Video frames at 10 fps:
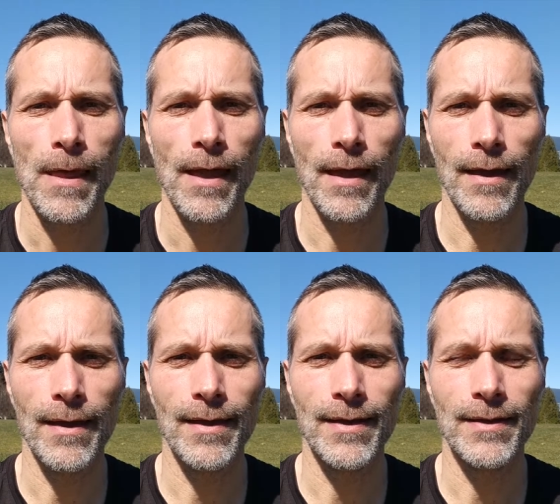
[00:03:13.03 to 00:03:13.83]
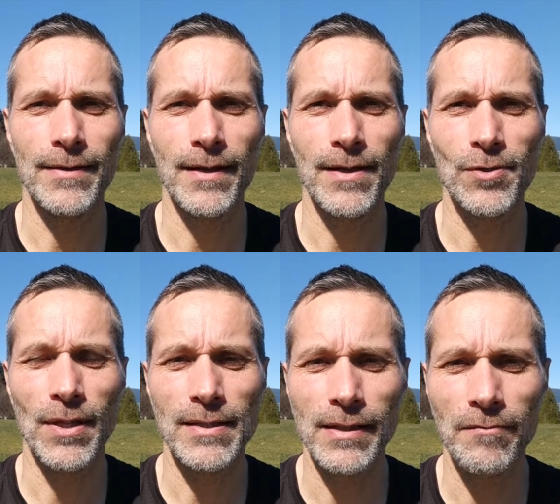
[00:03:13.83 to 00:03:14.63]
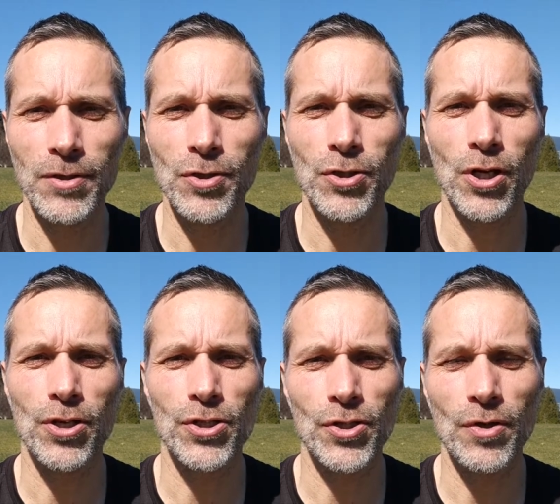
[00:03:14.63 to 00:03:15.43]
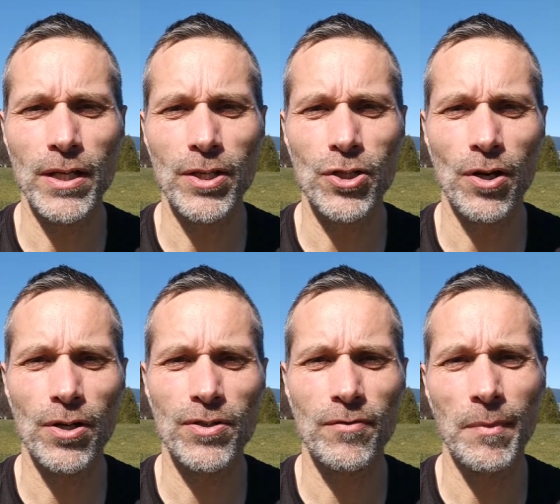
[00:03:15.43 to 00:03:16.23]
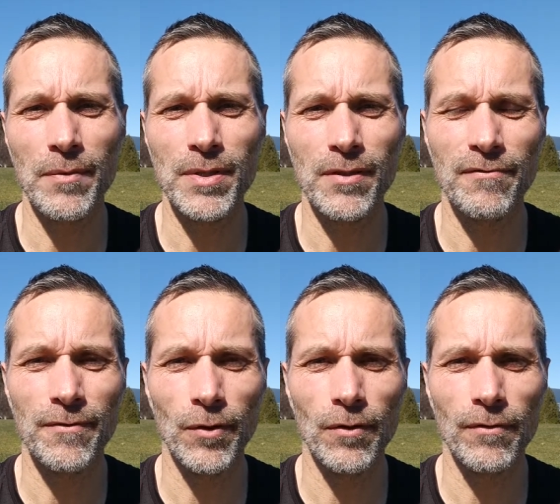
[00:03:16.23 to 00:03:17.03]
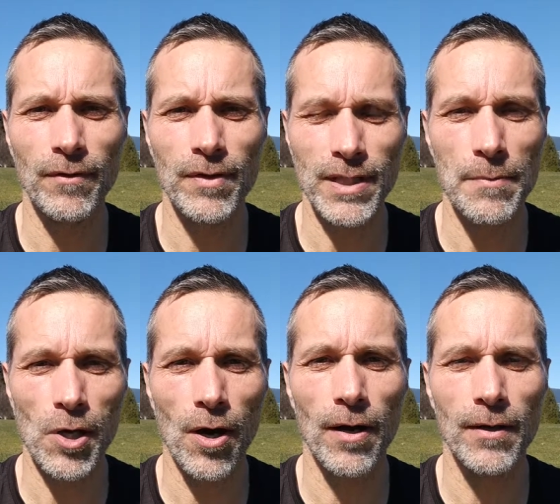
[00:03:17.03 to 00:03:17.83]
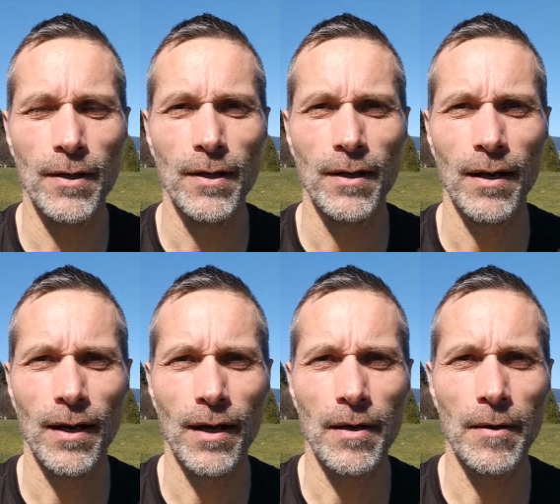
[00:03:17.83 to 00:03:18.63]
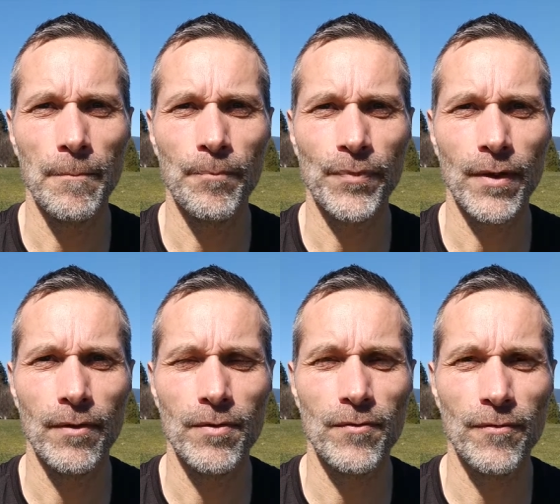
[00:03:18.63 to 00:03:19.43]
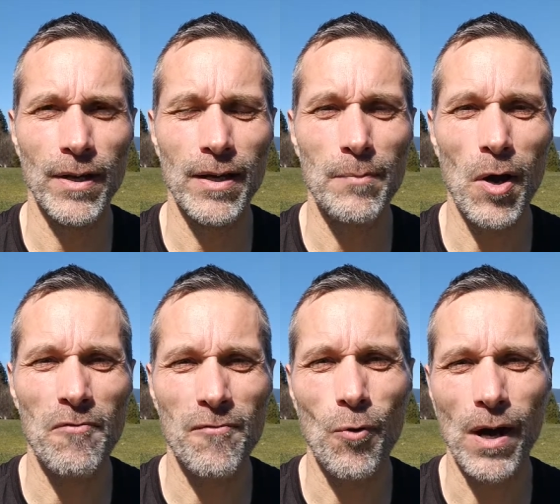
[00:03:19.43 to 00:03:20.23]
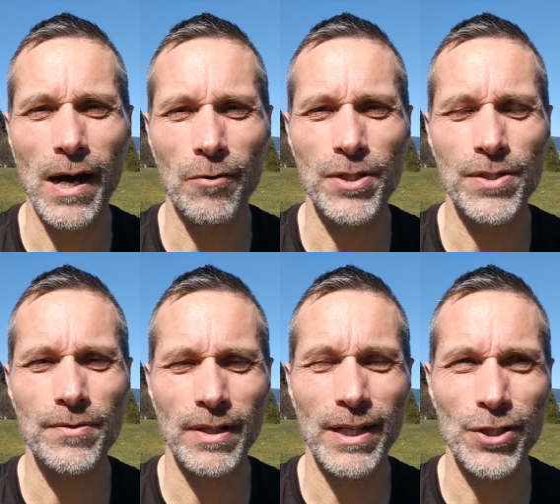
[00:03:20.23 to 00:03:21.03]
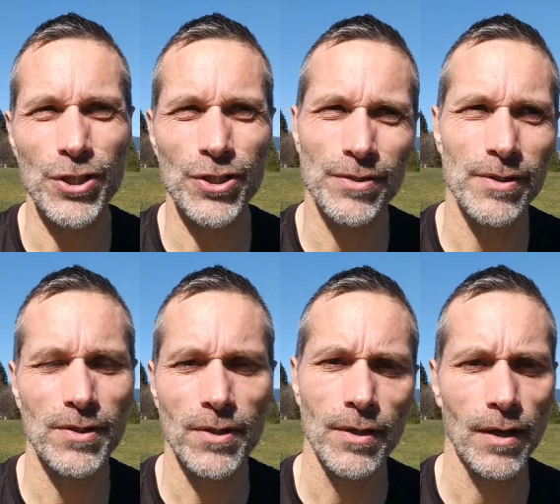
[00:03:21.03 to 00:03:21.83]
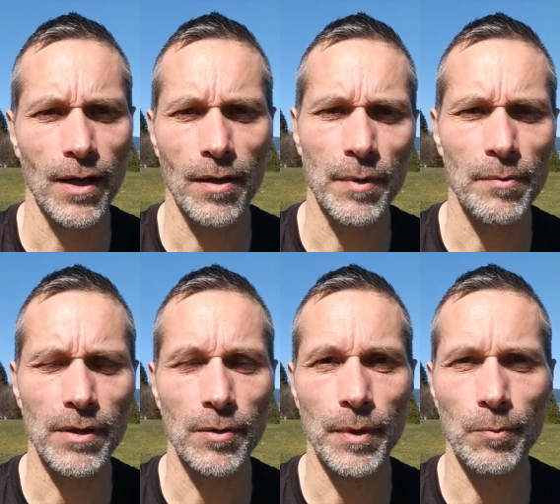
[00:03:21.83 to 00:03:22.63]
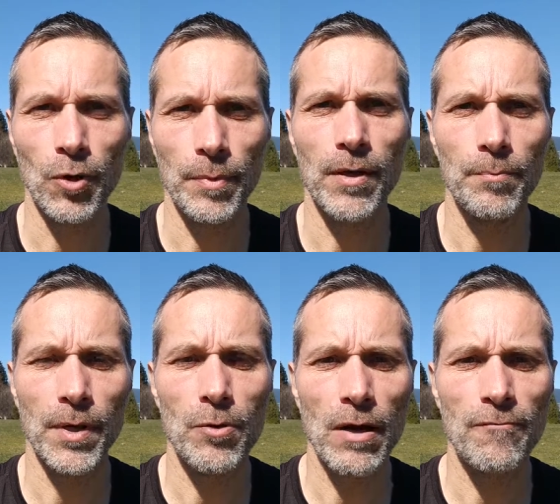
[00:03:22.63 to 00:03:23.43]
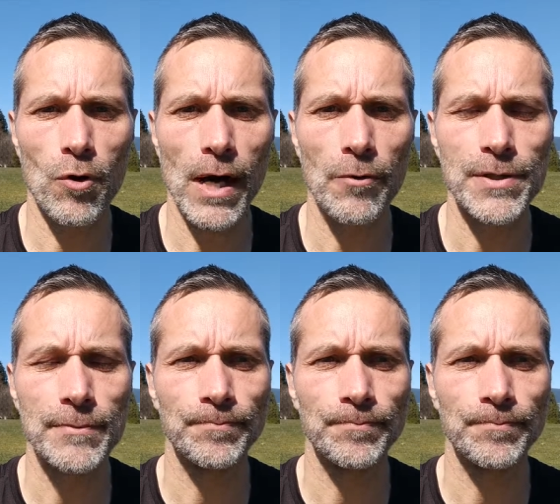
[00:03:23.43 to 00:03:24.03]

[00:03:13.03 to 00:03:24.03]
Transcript: And so that's a level 2 charger. So he could charge from empty to full, same car, in about 4 hours-ish. Maybe a little bit more, but around 4 hours.